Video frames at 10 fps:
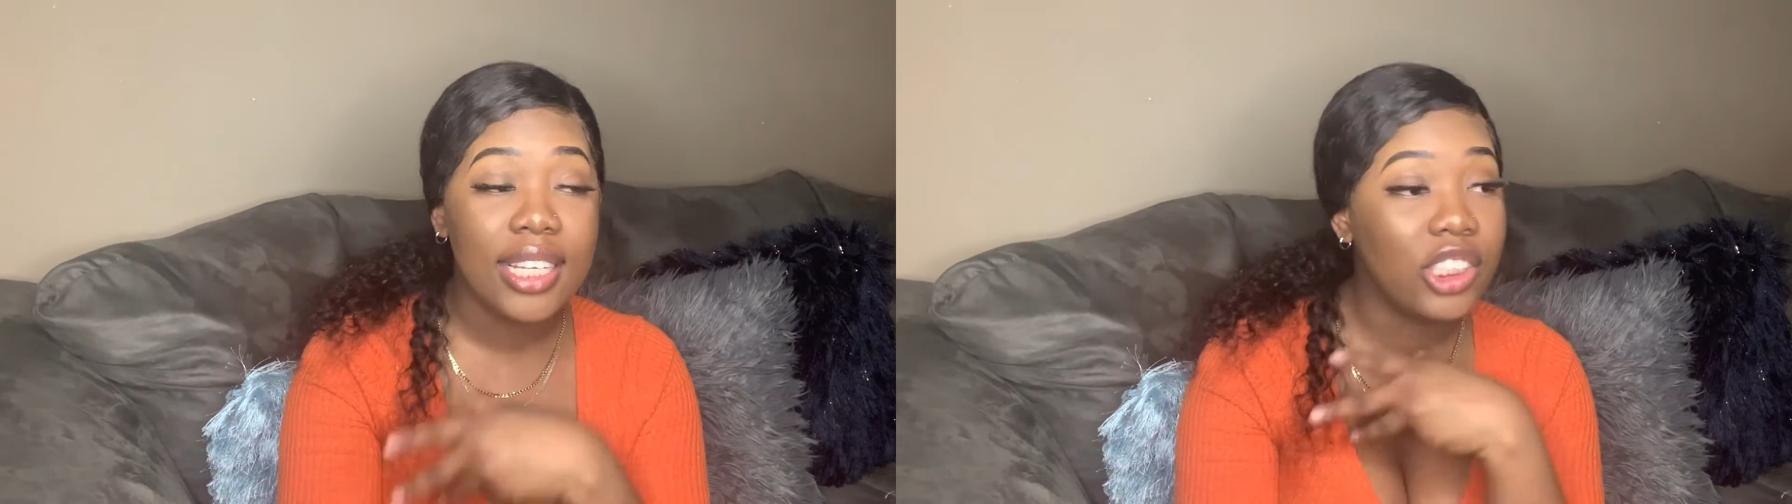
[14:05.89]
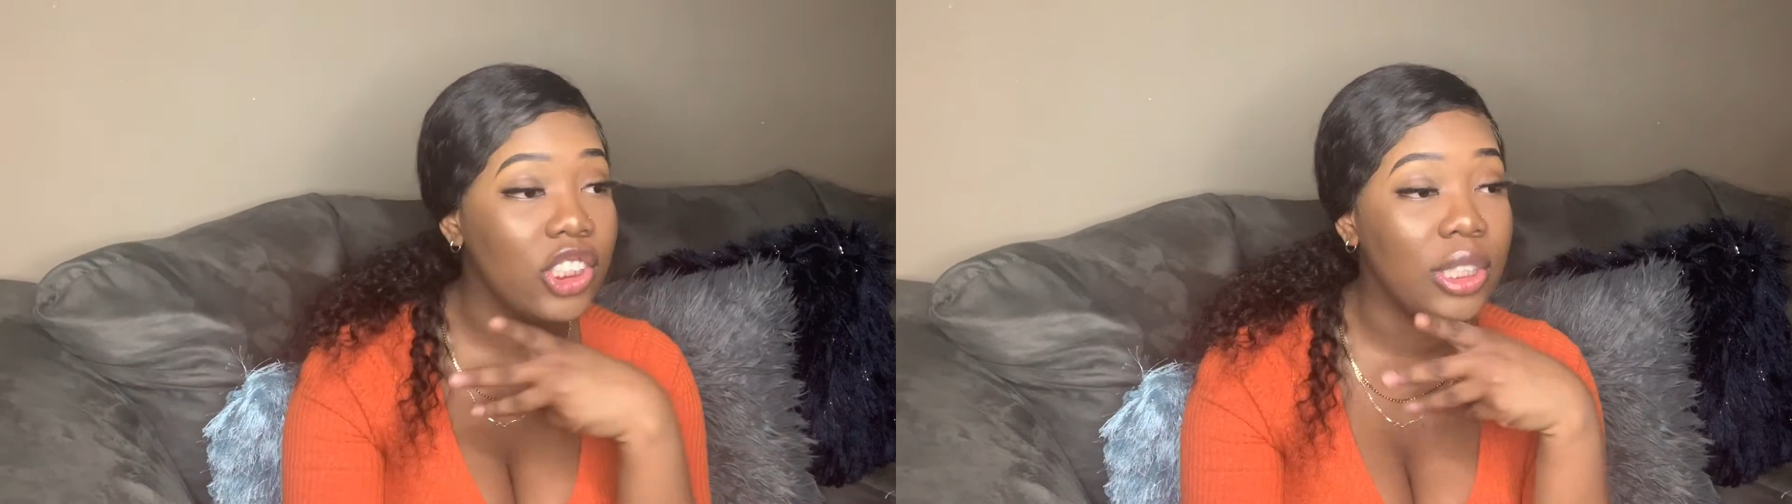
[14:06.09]

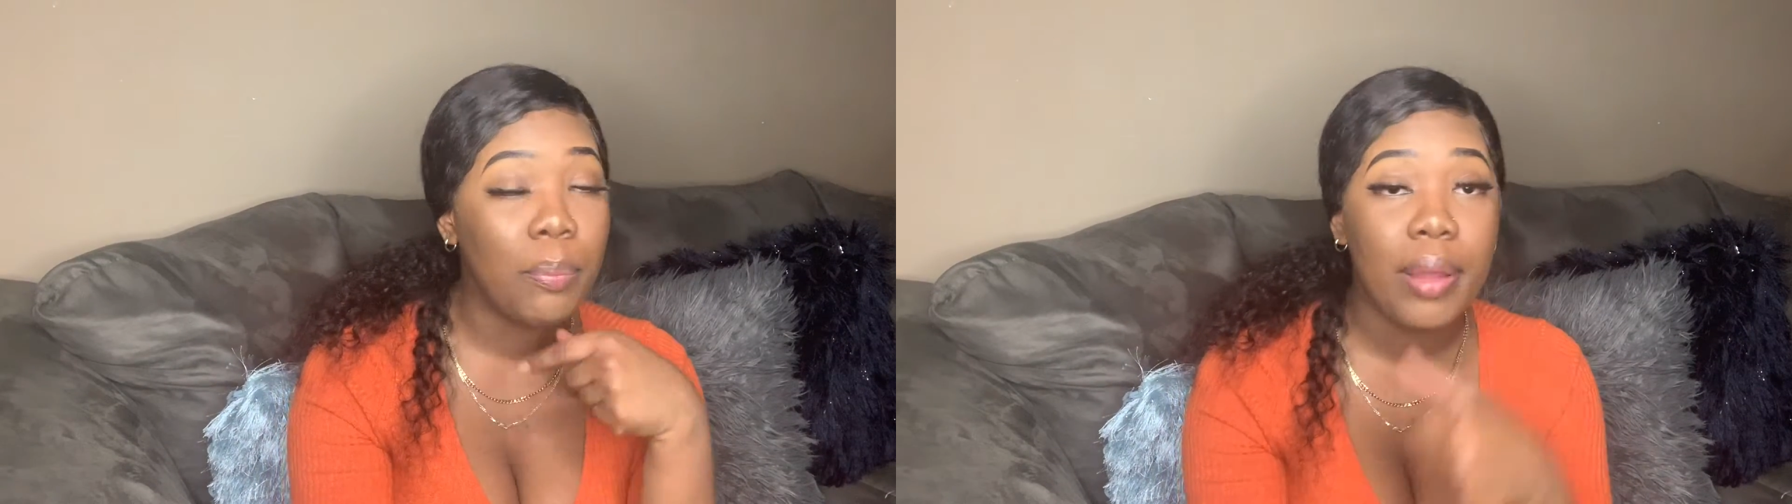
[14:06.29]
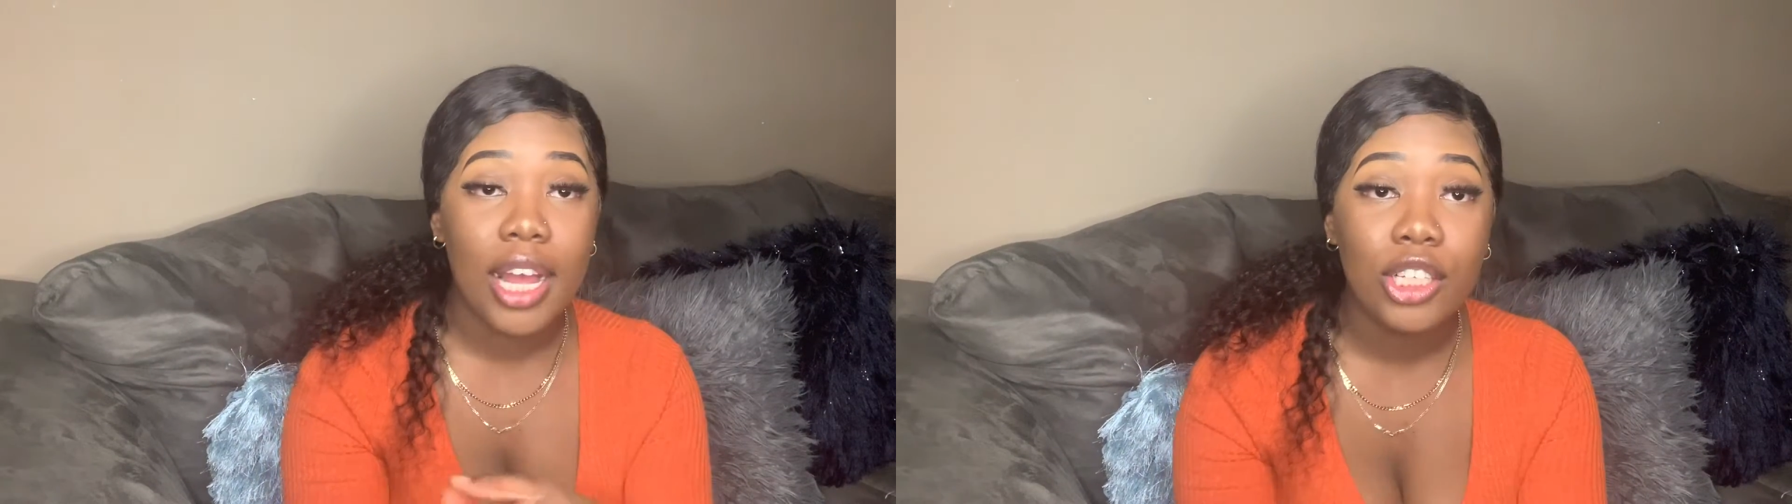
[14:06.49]
it just
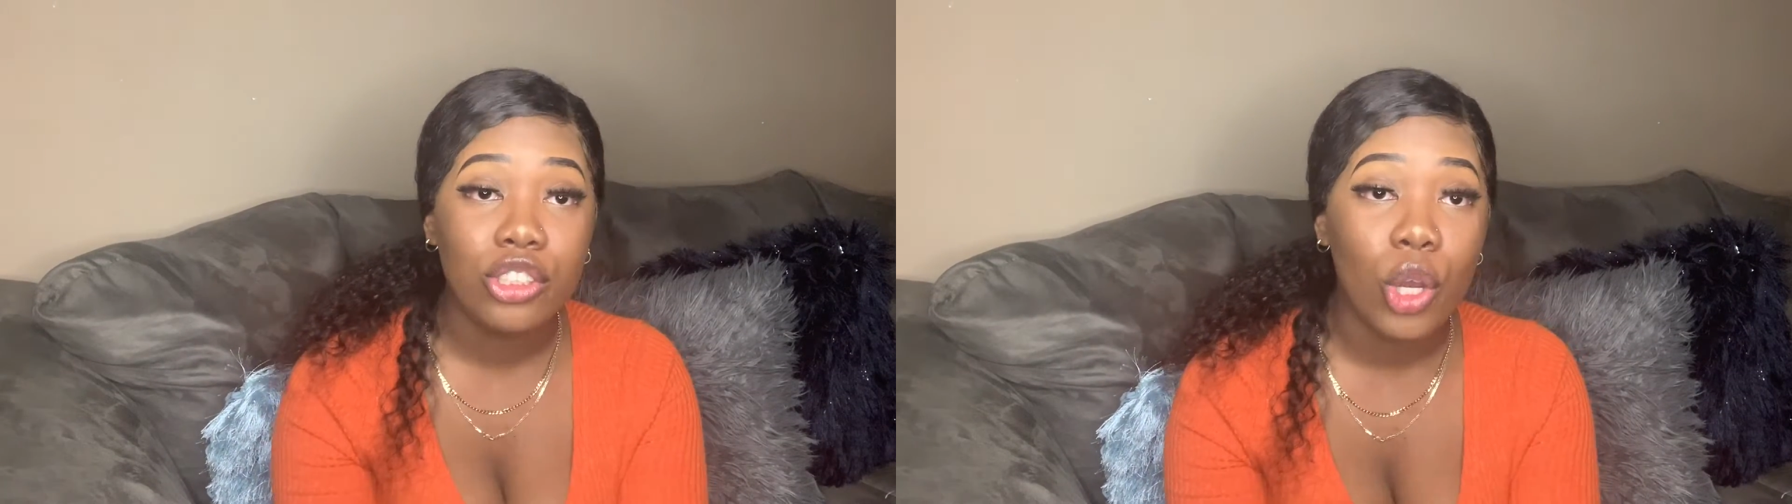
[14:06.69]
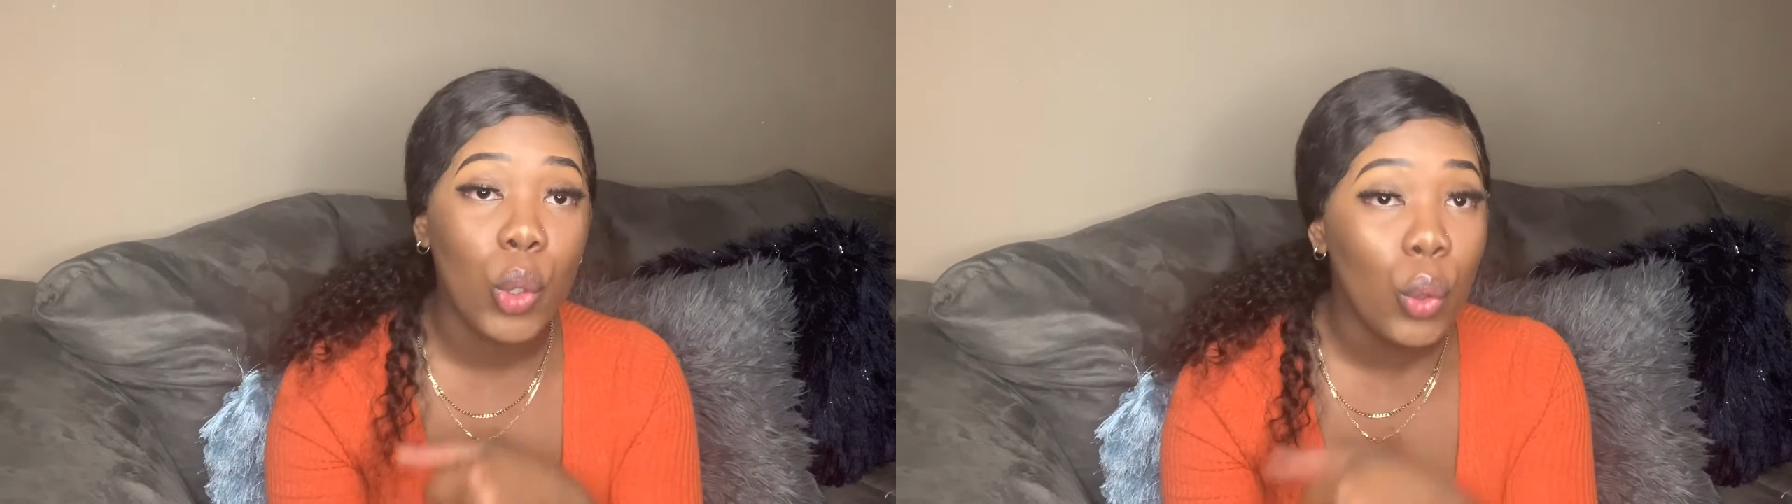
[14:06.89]

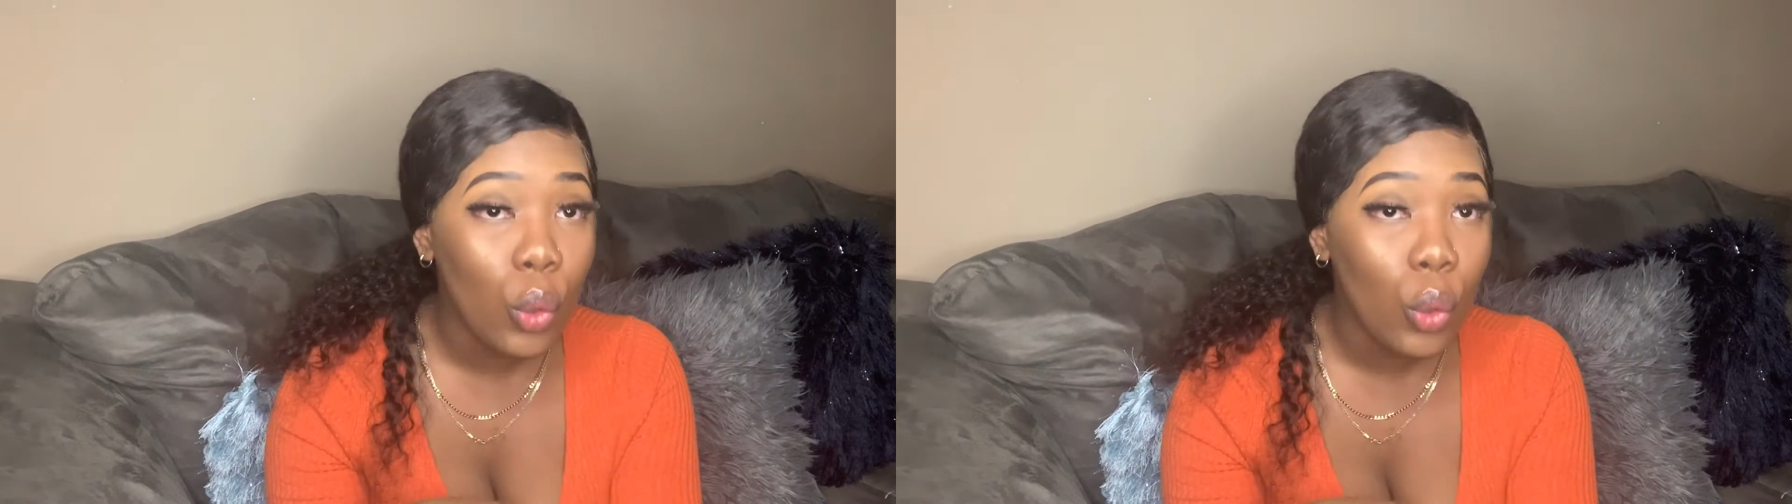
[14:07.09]
depends on